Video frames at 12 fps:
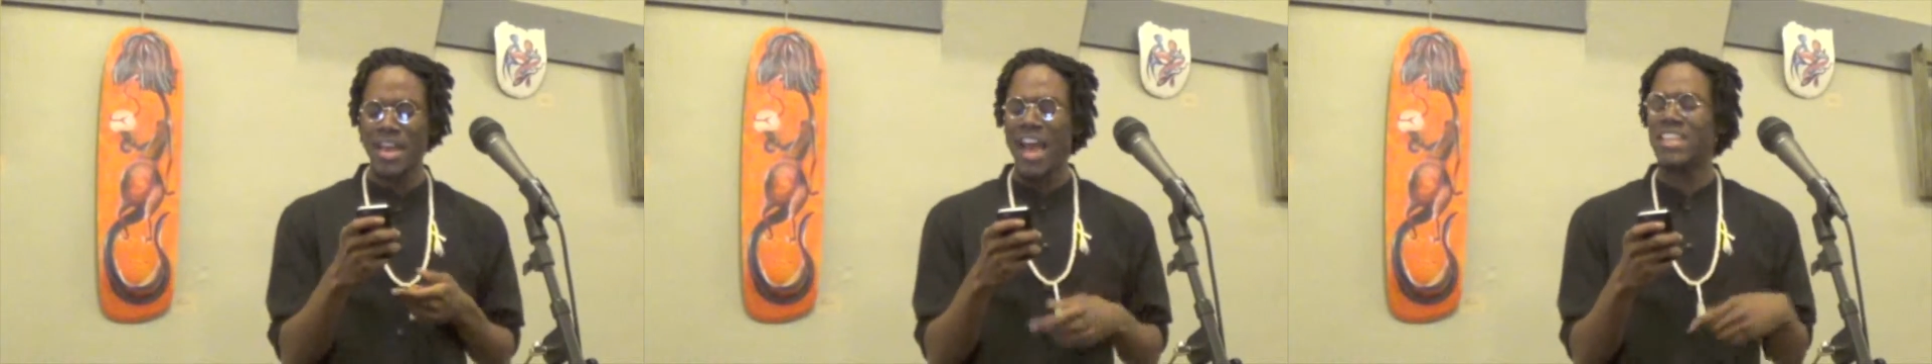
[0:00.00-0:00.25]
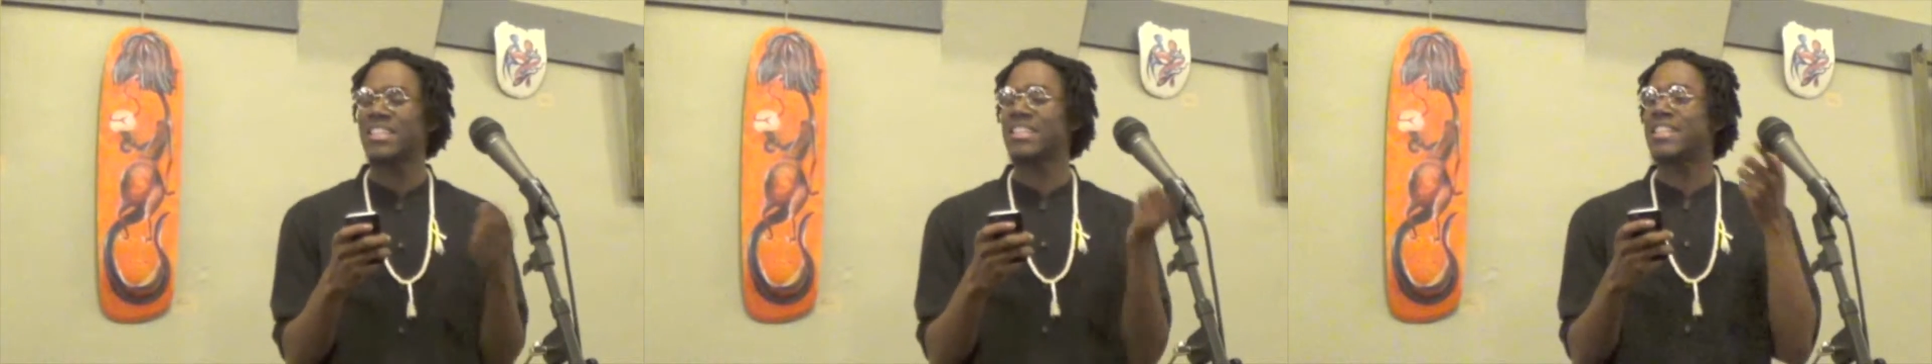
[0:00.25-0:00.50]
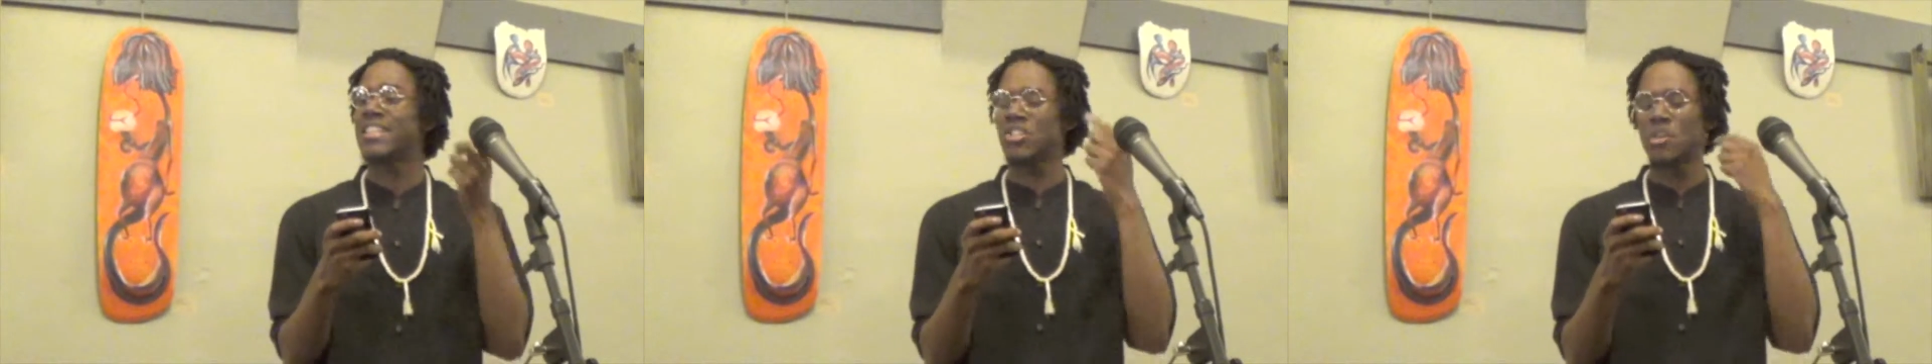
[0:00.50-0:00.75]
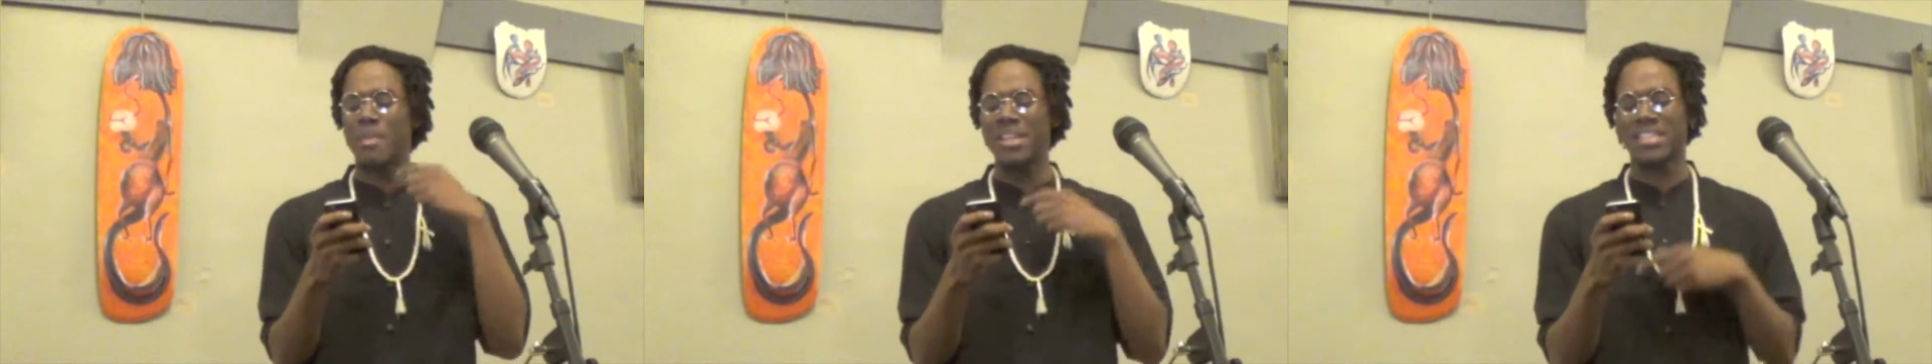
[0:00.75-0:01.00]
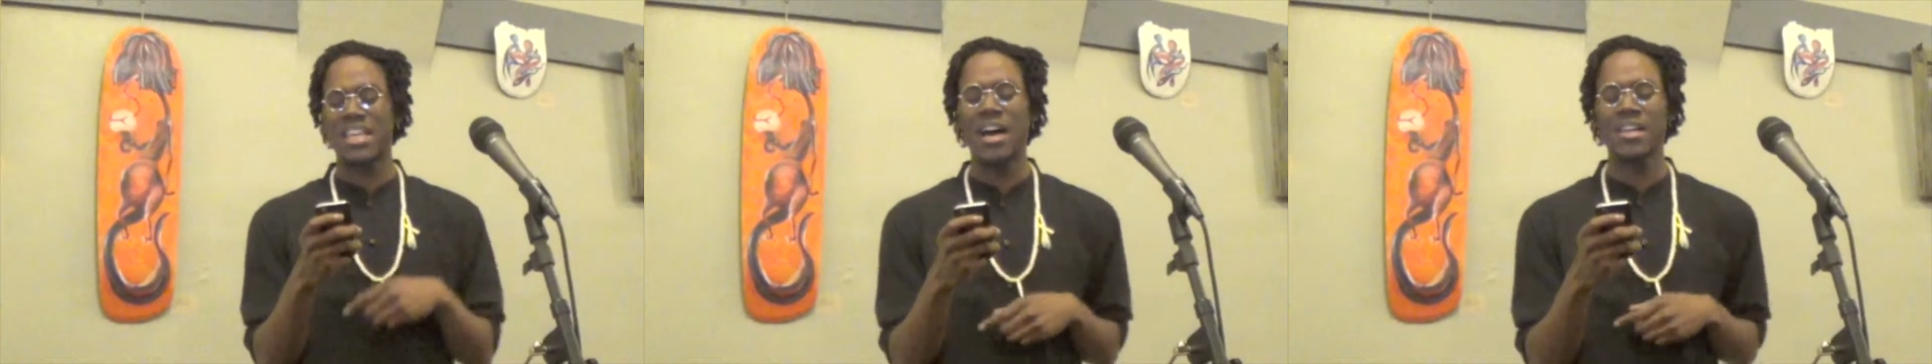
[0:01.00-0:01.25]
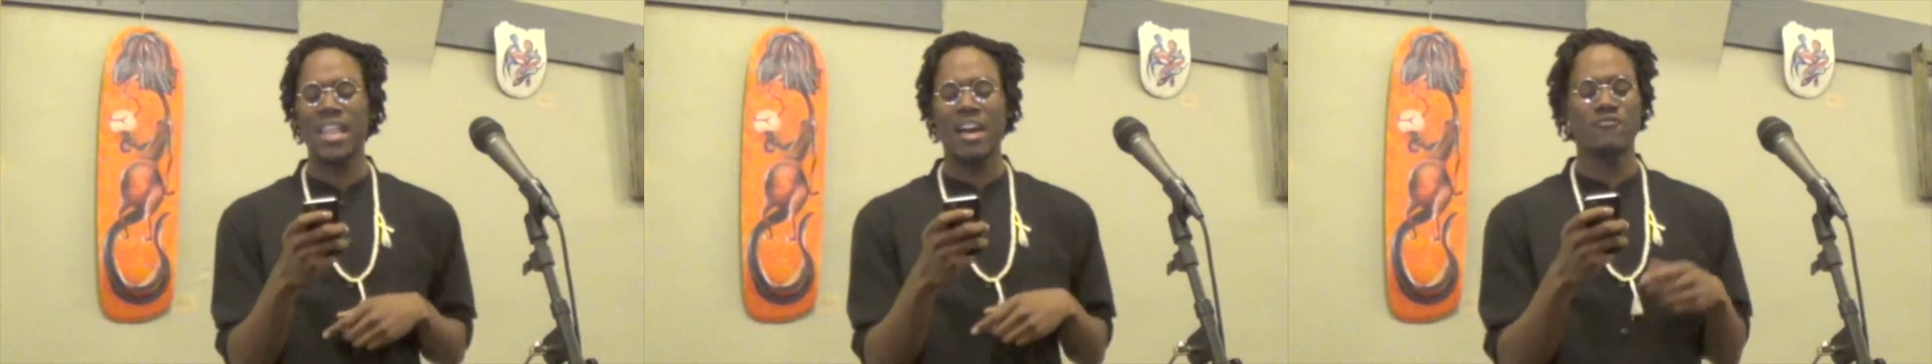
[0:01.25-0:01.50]
As it sits on my
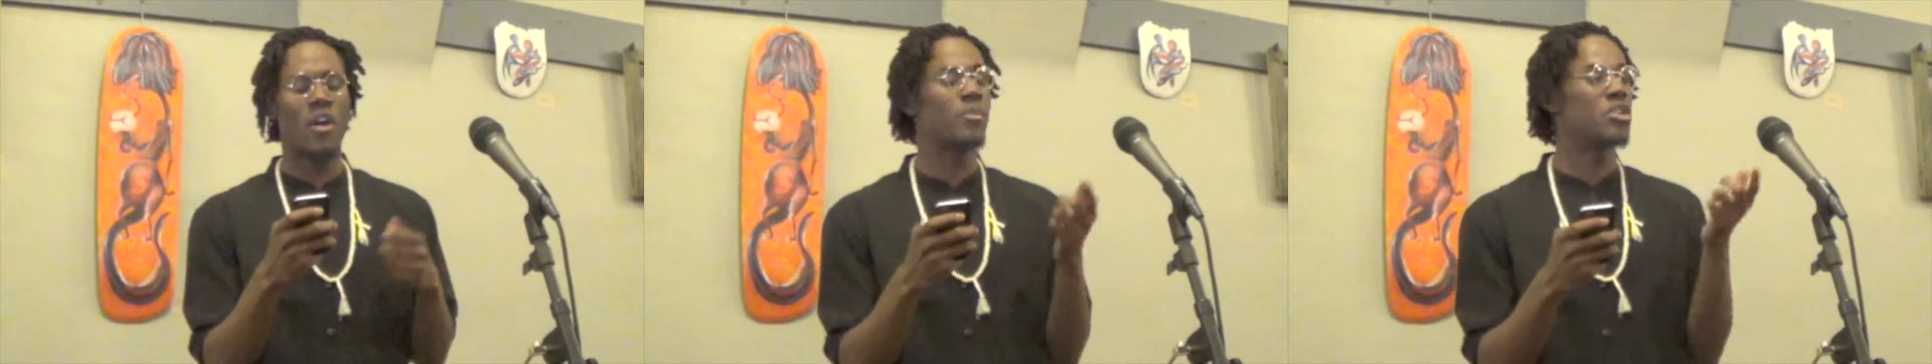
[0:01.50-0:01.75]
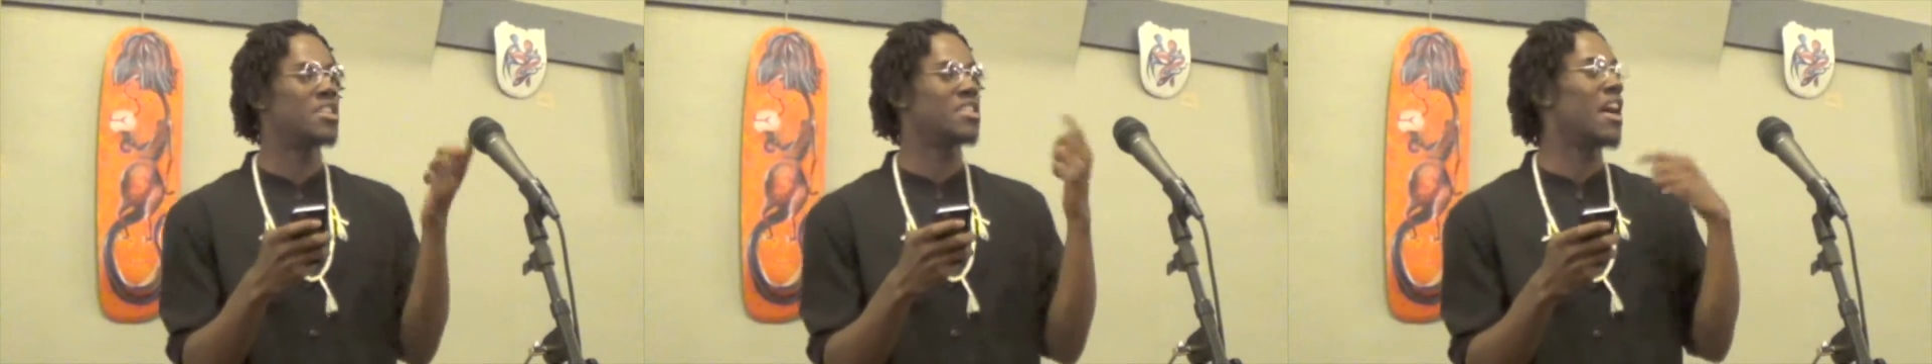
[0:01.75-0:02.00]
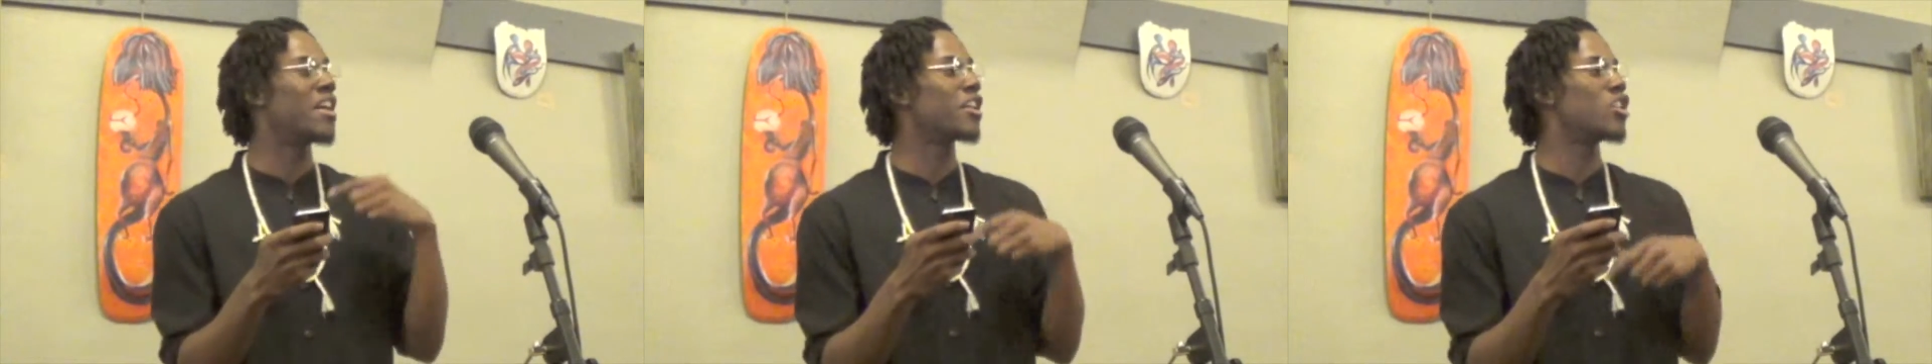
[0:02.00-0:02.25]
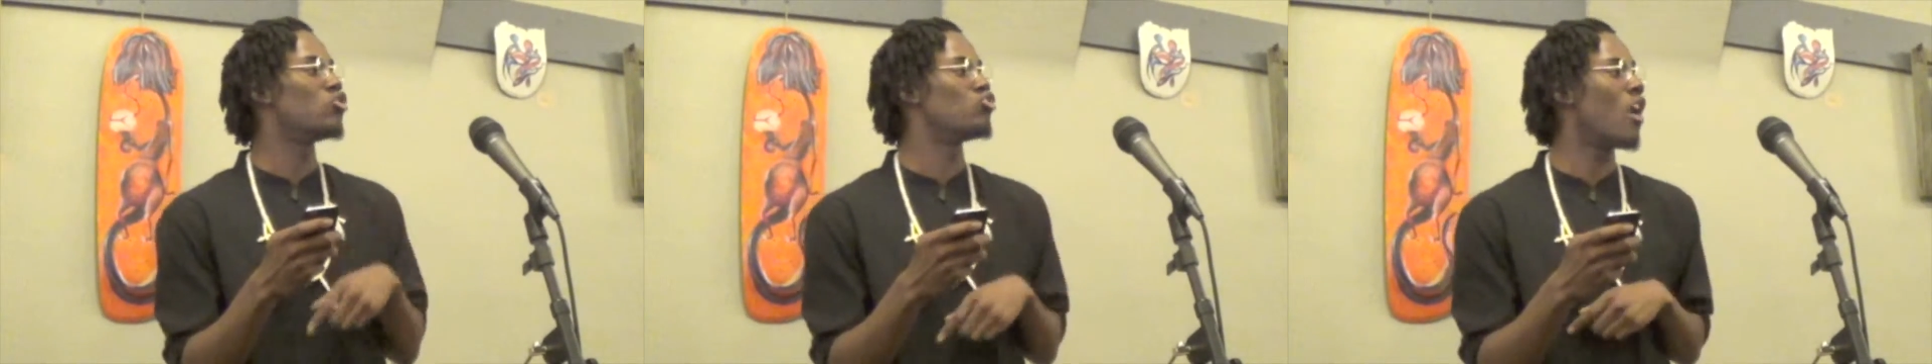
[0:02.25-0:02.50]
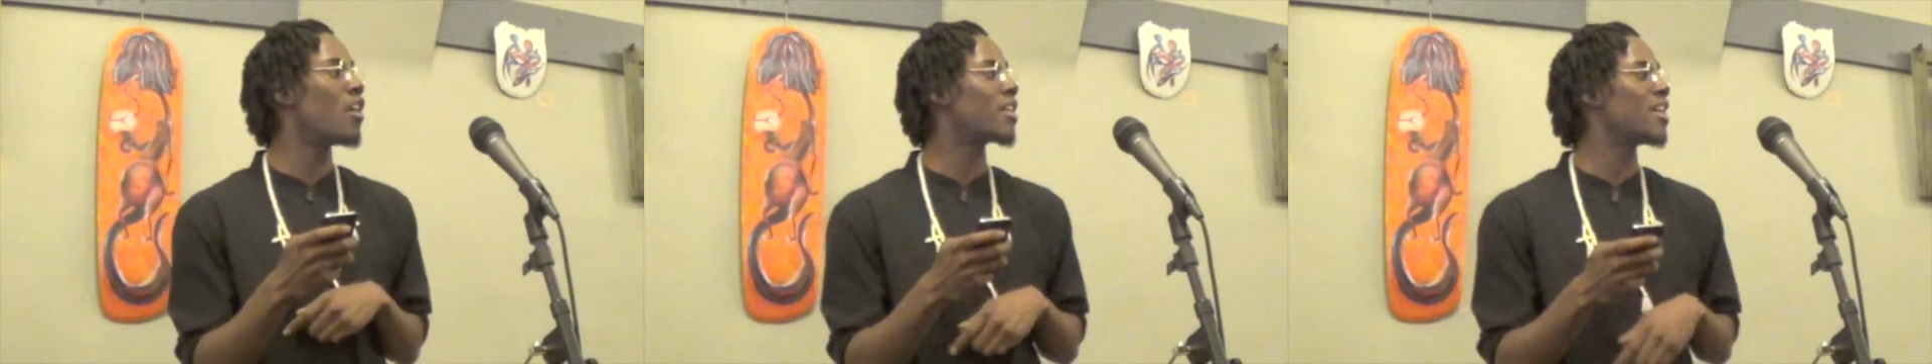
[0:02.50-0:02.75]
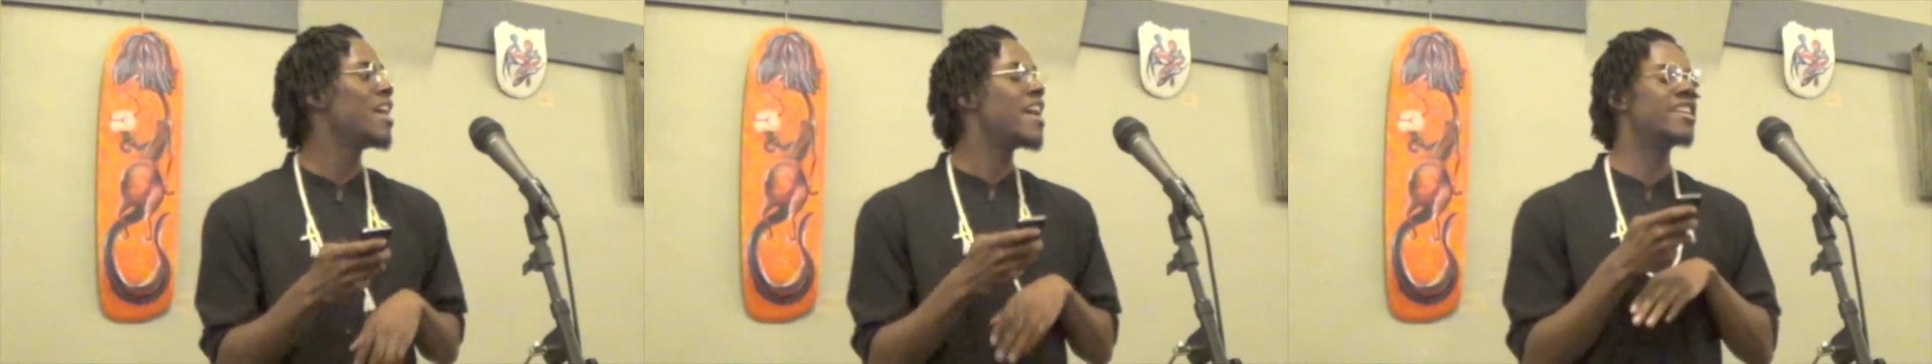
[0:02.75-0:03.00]
tongue like rum on the tongue of the drunk,